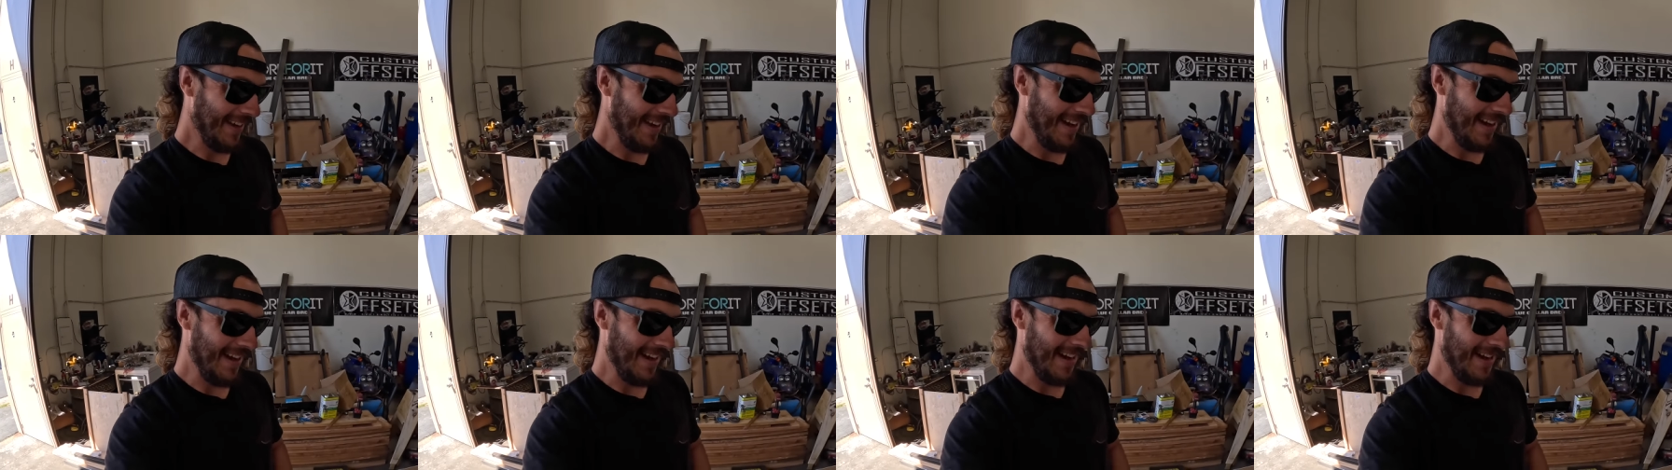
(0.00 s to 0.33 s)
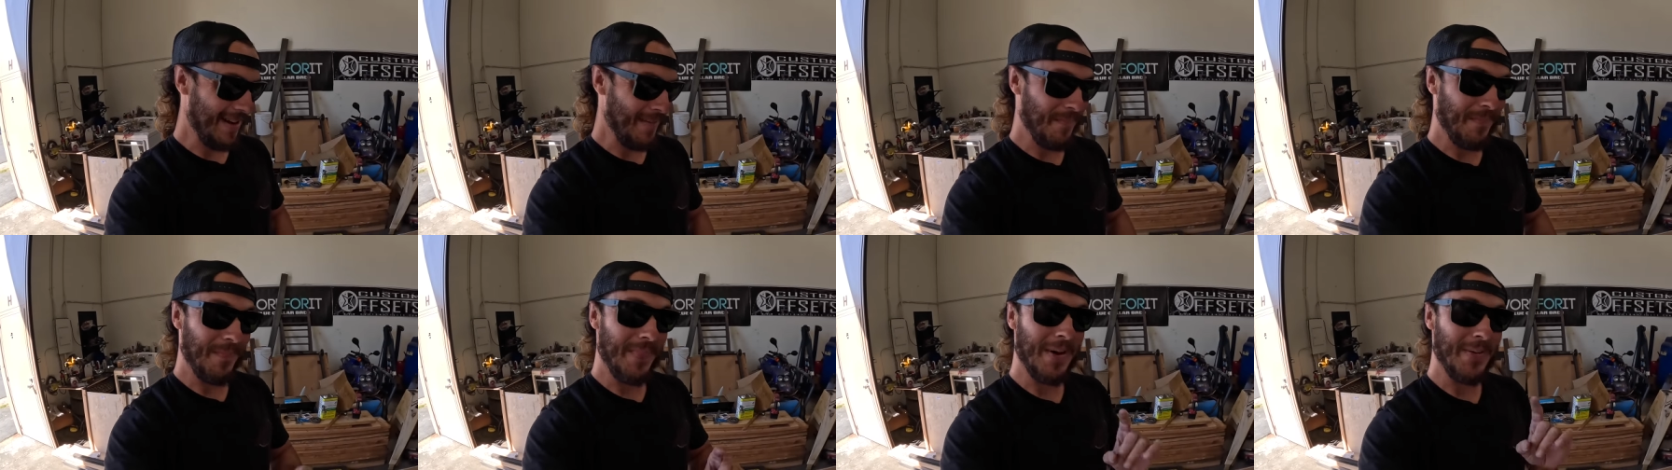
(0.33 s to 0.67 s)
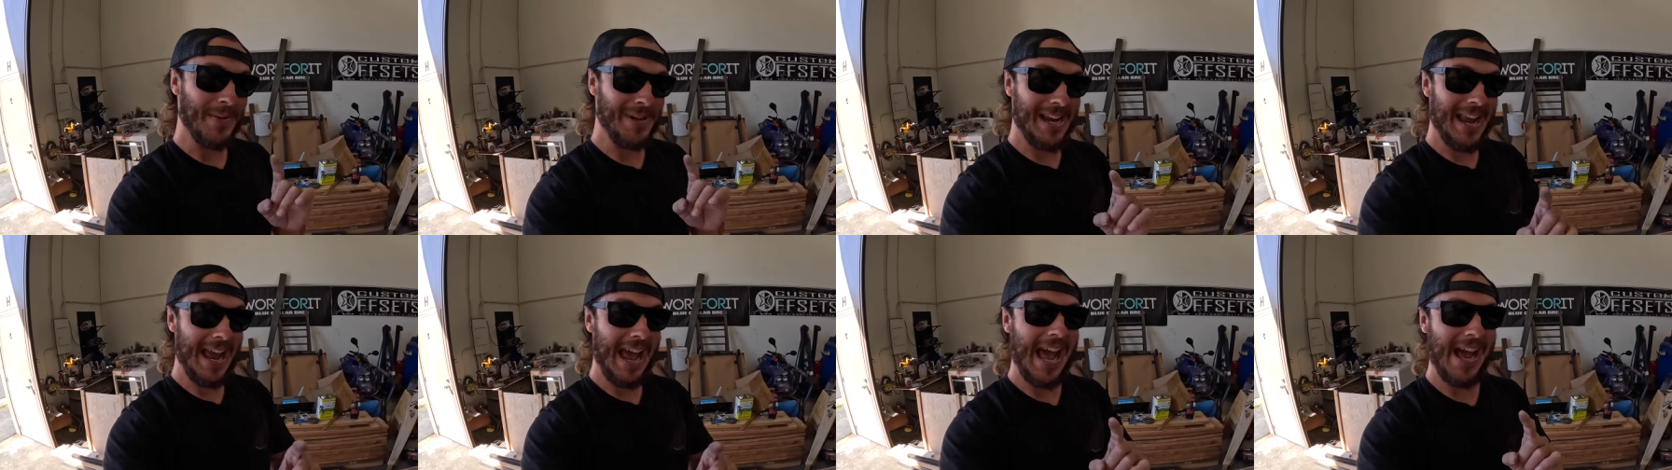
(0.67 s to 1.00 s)
Uh, but
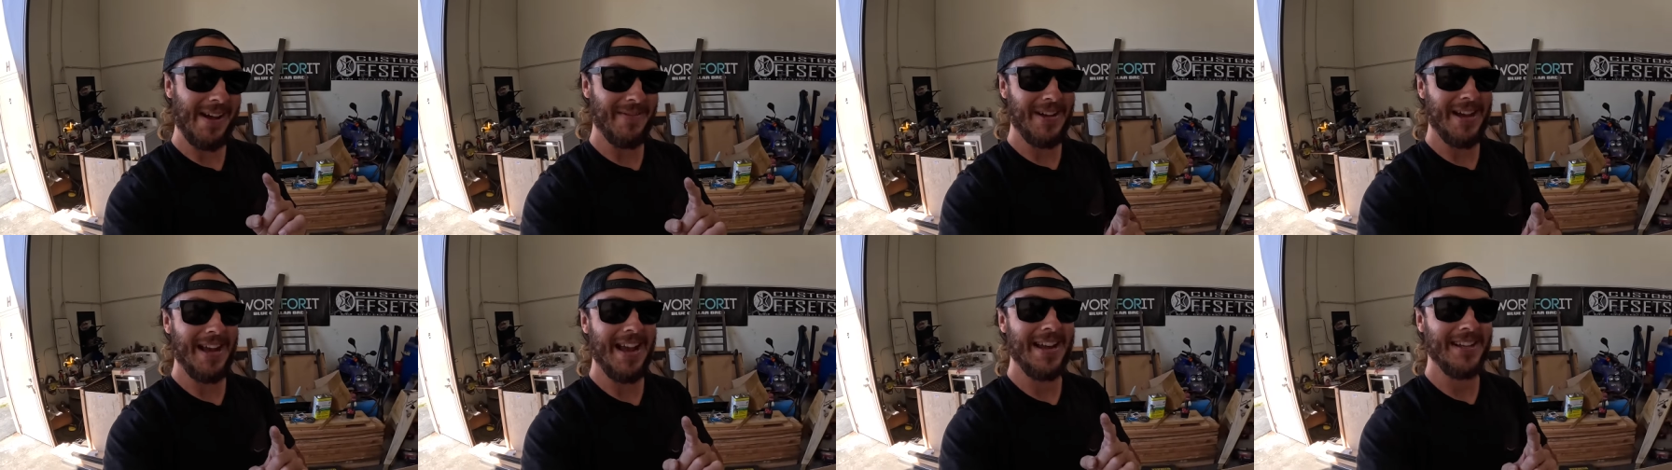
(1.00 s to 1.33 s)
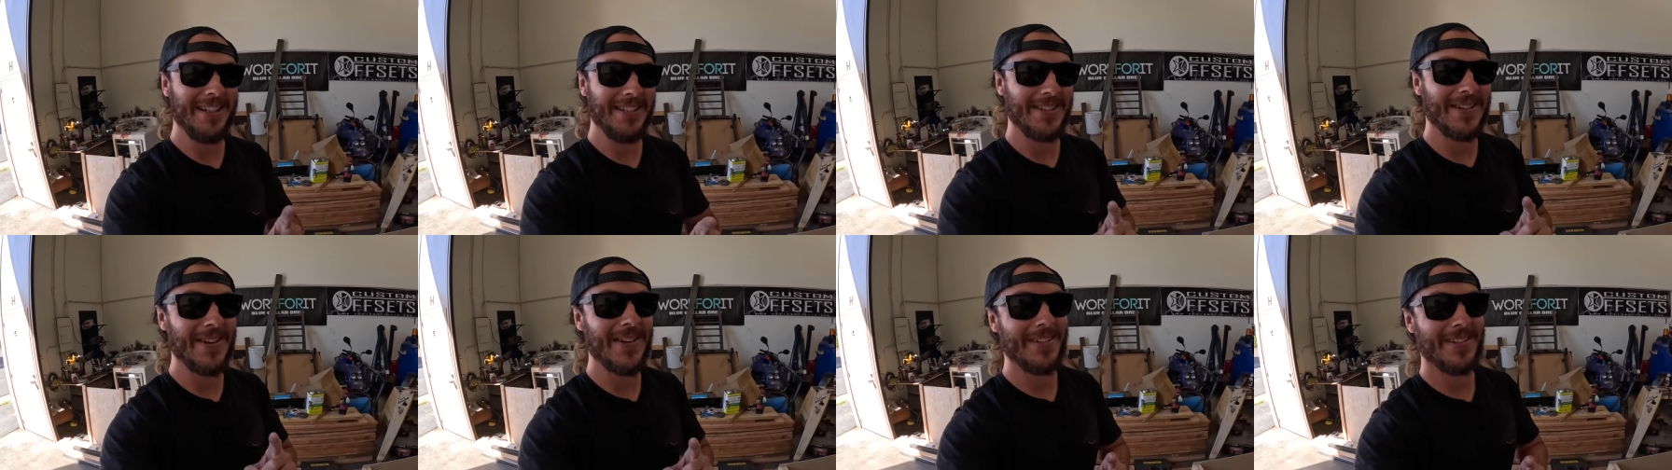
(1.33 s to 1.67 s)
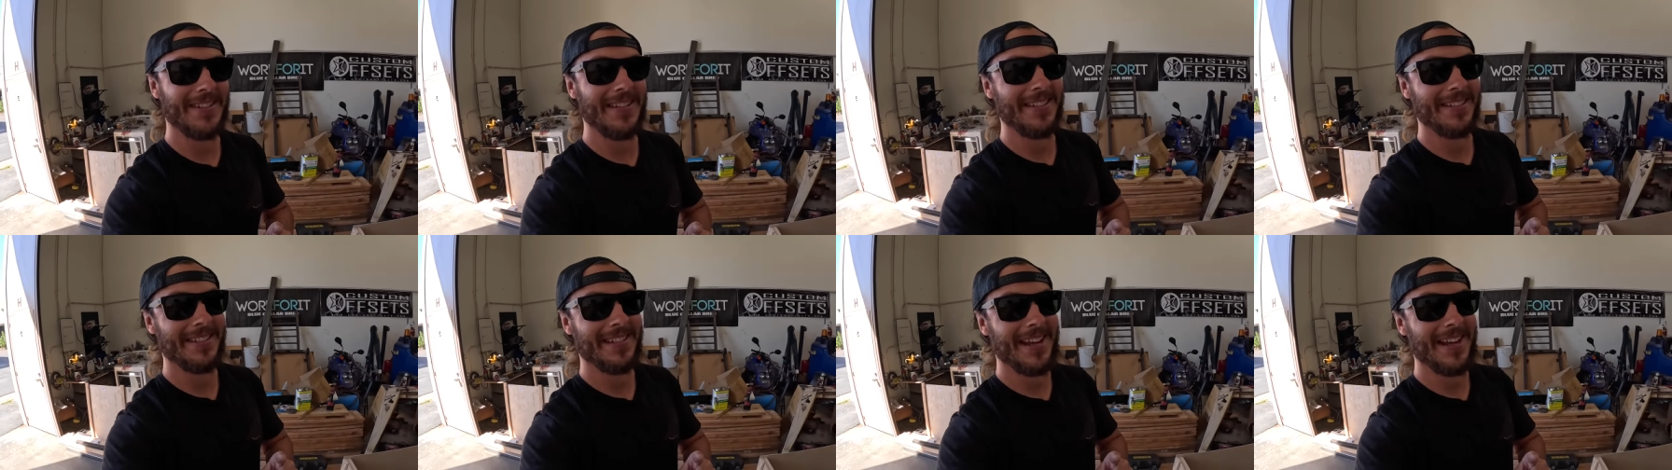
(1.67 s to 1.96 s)
we have a head start this